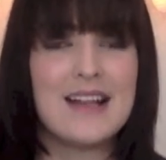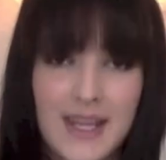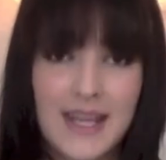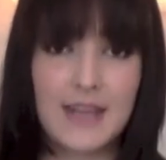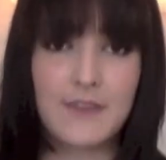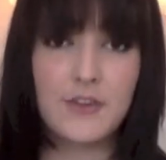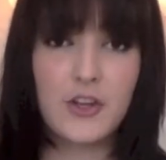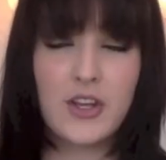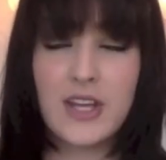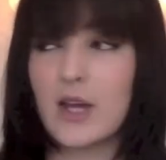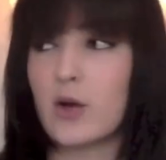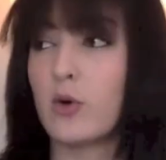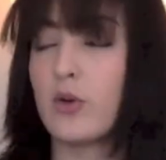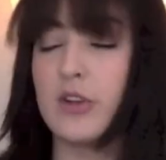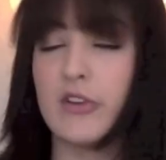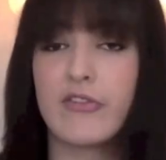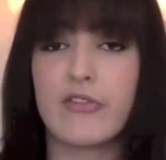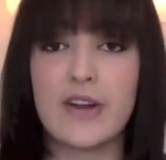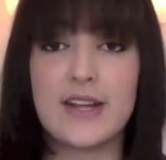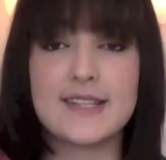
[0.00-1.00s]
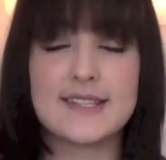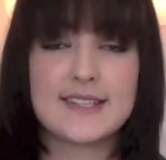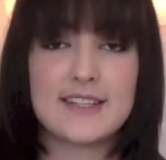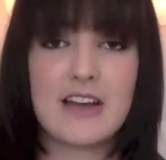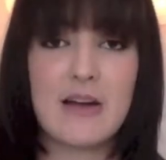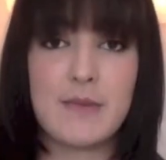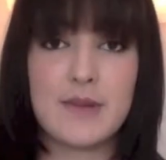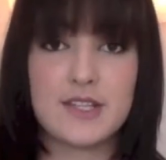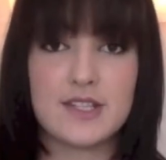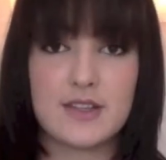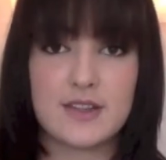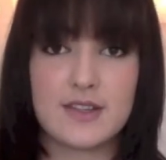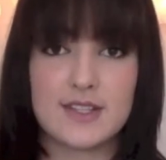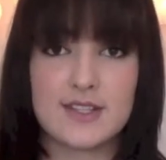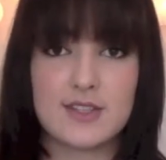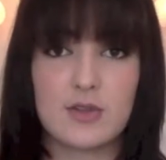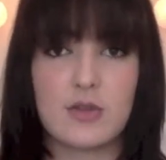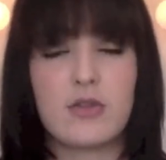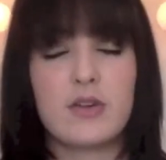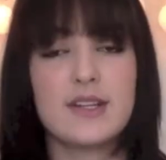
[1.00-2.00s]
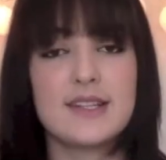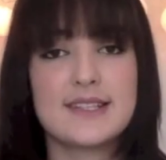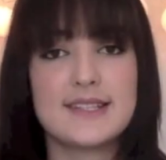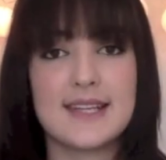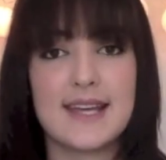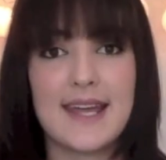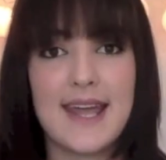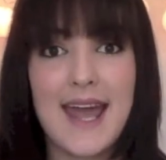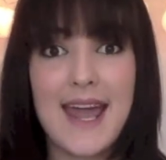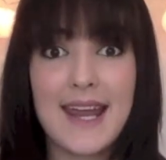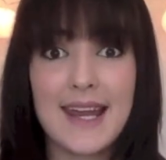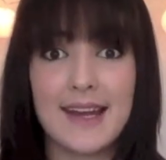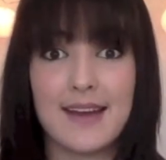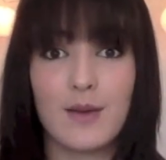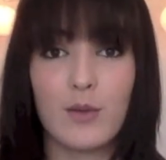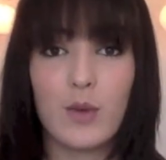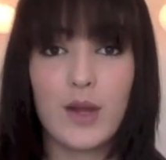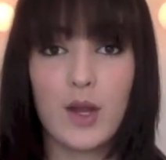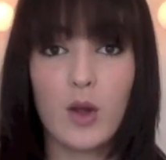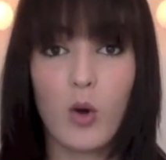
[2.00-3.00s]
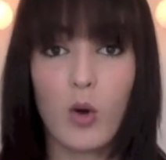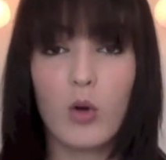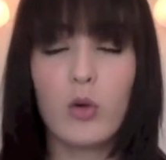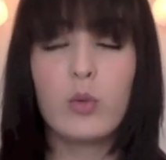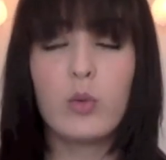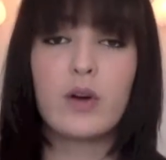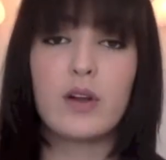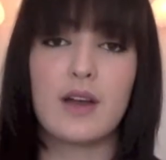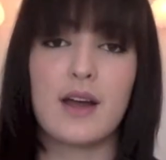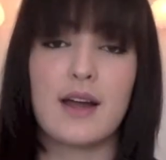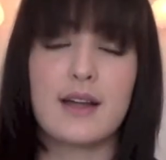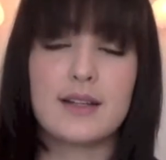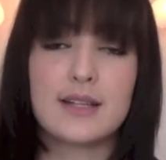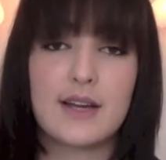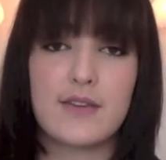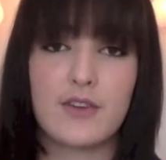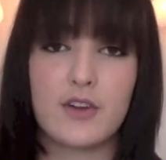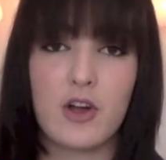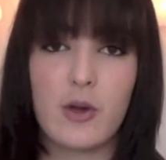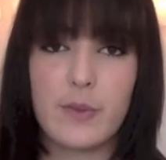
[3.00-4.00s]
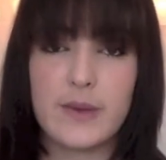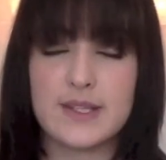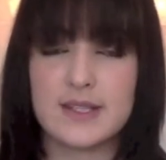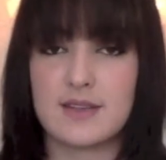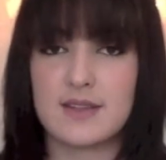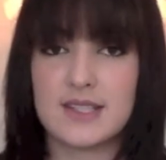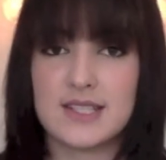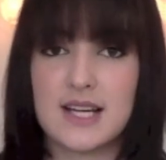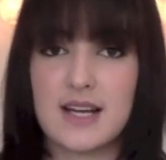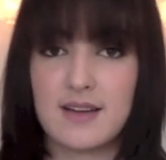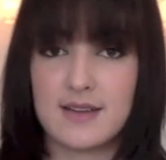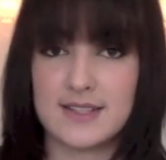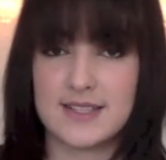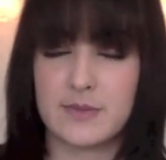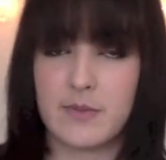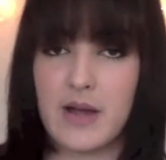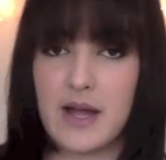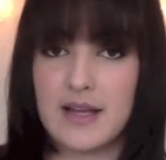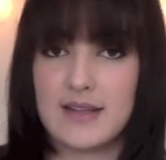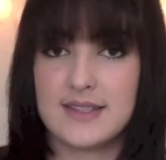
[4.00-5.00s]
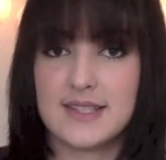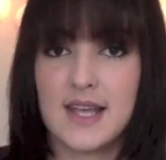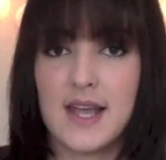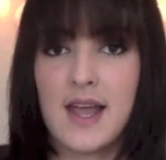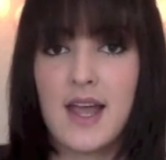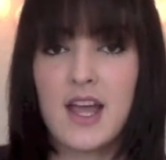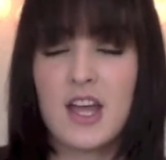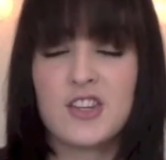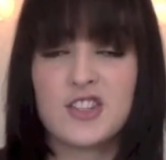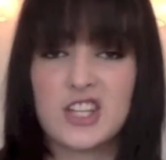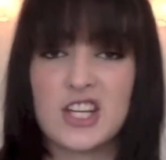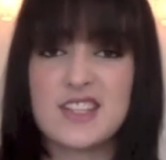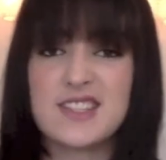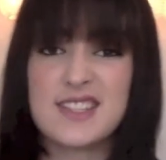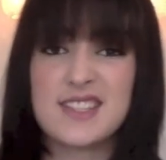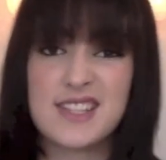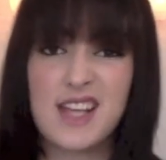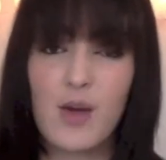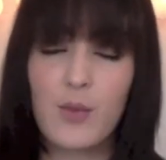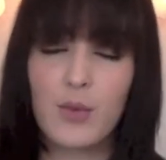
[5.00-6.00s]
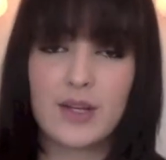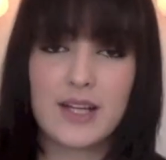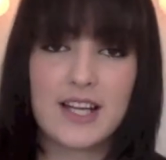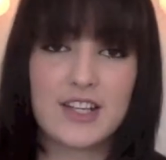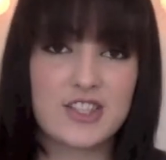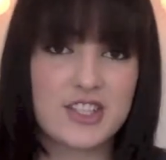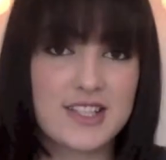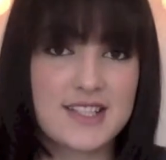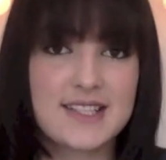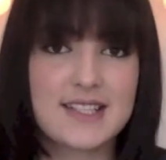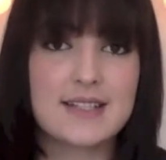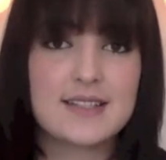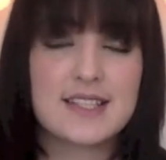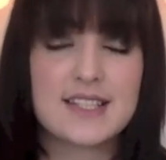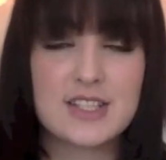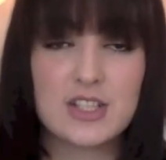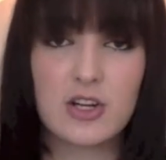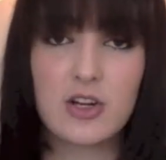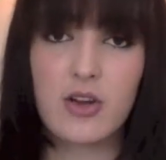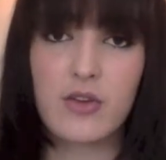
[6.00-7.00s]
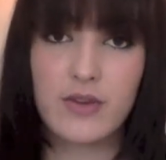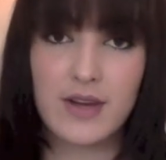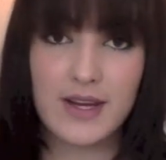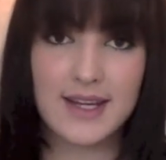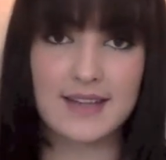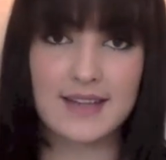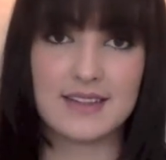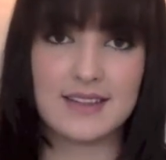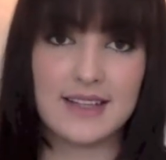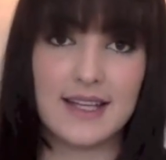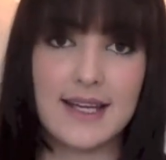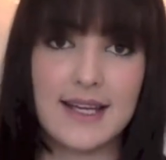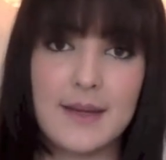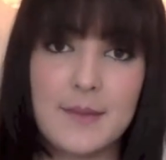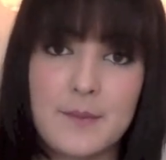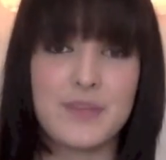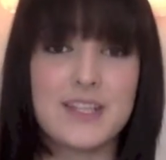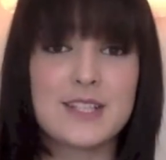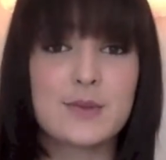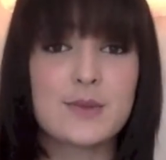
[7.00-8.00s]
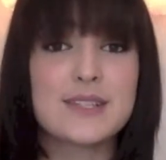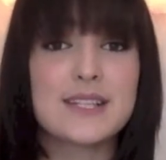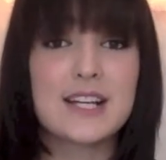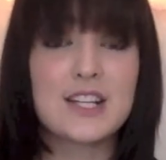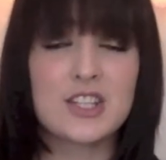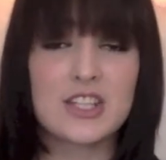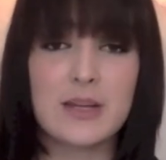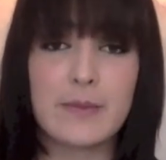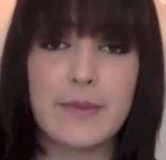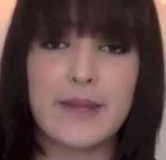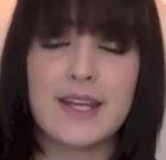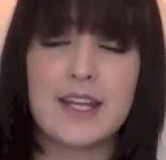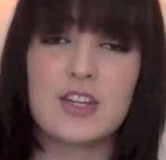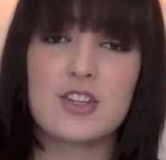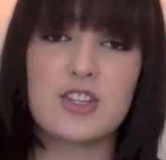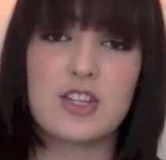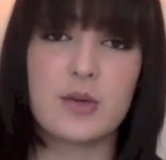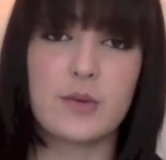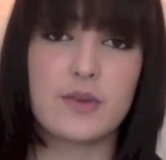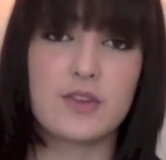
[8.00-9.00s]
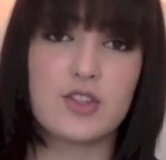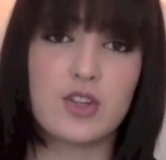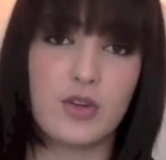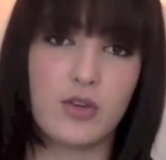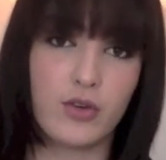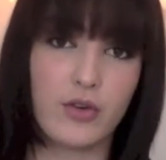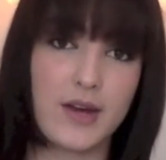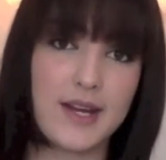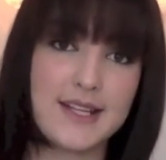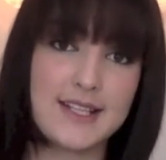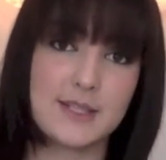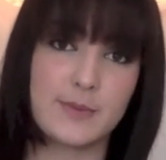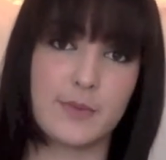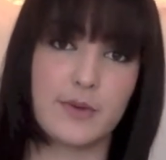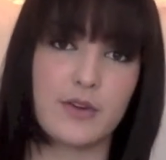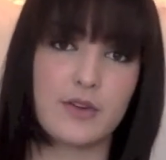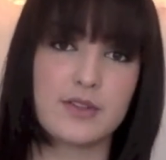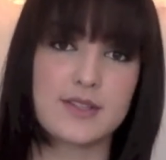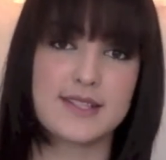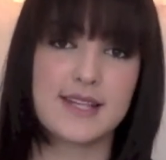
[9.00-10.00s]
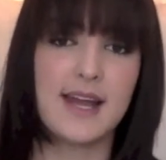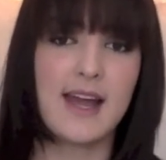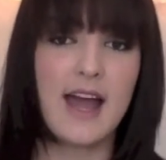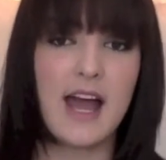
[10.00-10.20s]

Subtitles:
If you get all your friends to come into the store and say, hey, we all want hardcover copies of The Darkest Minds, chances are we'll actually start to stock it regularly. This was actually a big issue with John Green's books.